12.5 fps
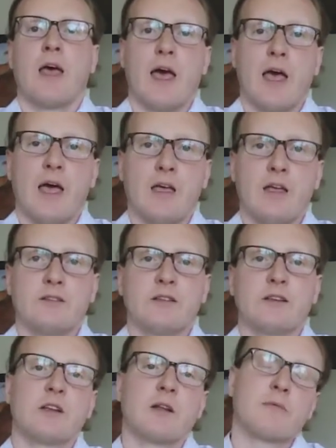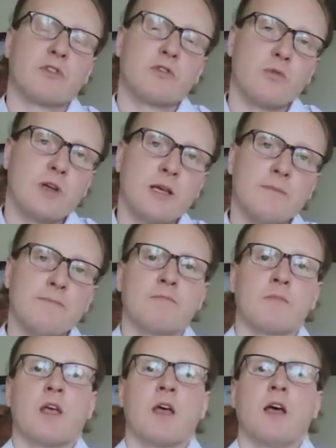And number three,
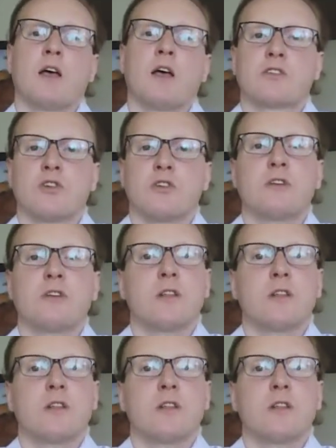searching